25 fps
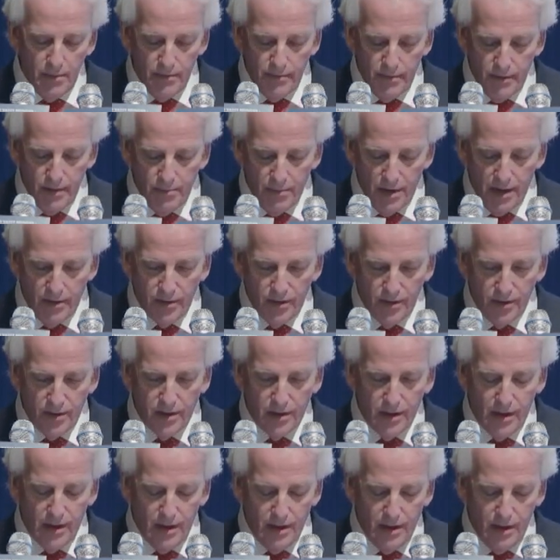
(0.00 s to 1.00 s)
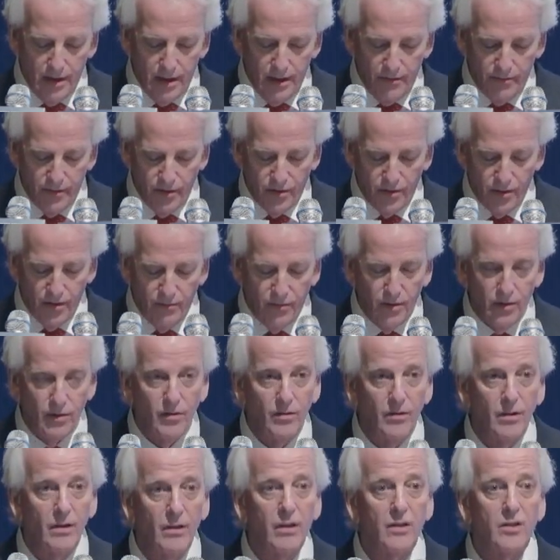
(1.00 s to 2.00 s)
the mothers of the Soviet
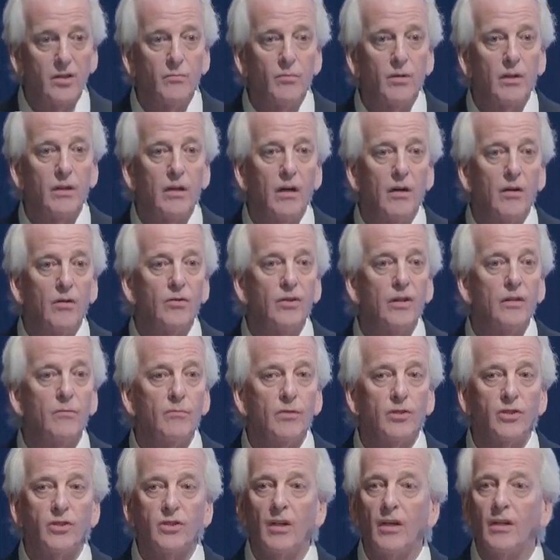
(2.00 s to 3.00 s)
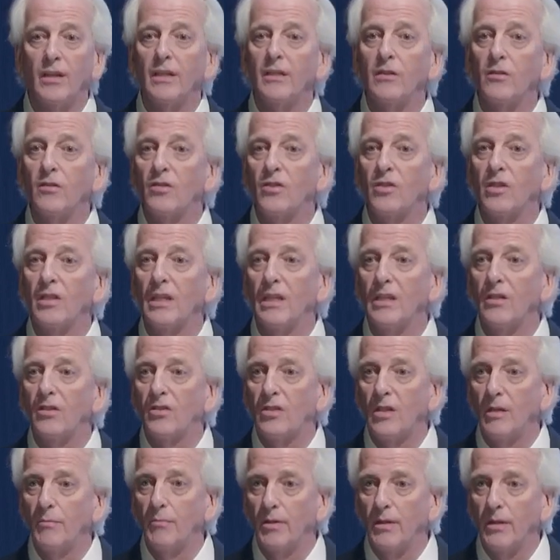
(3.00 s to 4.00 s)
Union, as they were called, and we're starting to see
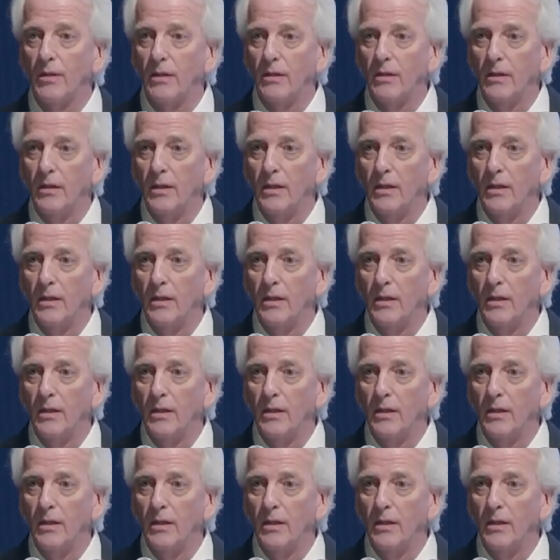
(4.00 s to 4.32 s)
similar